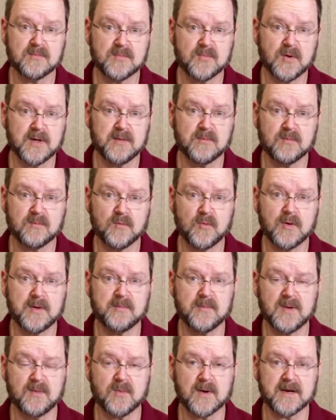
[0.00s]
wouldn't
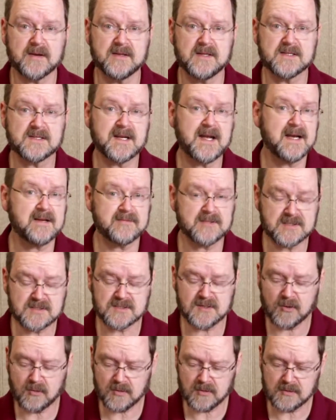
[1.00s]
be wearing this kind of a
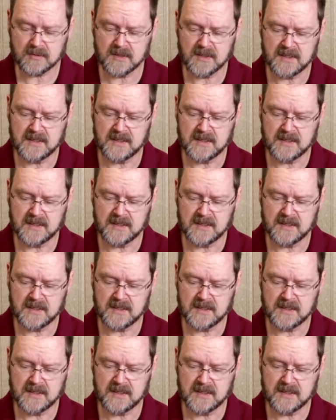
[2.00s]
sole.